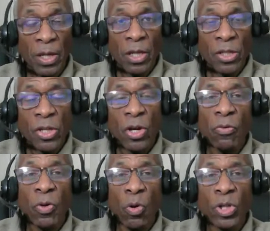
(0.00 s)
So
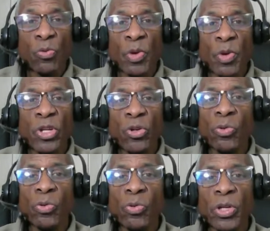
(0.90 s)
of course, when
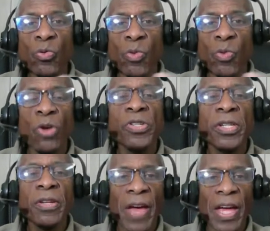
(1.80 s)
you
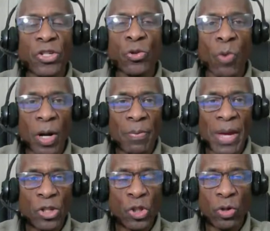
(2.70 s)
host events, you want to
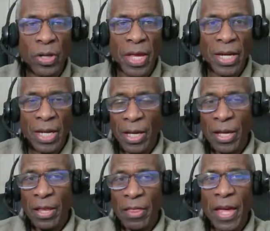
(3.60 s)
make sure that
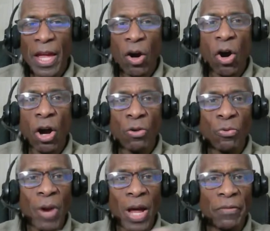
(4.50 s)
they are
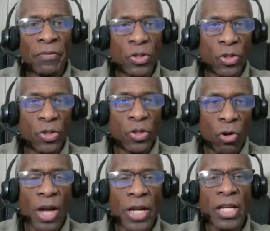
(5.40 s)
relevant to
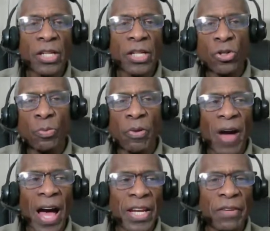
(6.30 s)
your audience, that you're
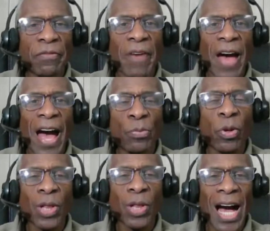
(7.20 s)
providing
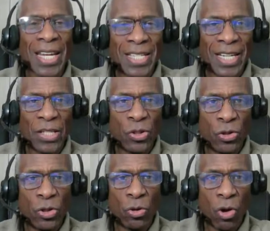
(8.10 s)
valuable content
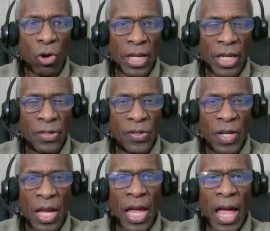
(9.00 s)
to your audience,
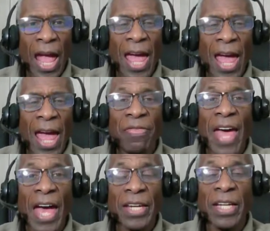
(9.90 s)
and
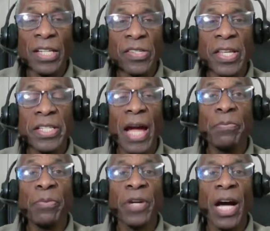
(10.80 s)
that it's the
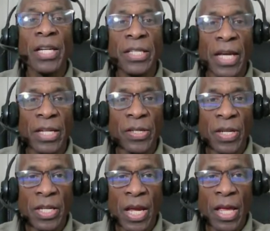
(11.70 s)
type of content
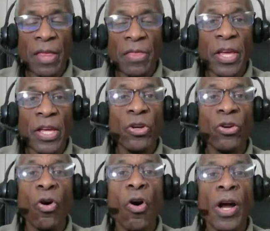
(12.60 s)
that
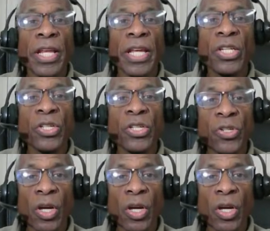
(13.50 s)
your audience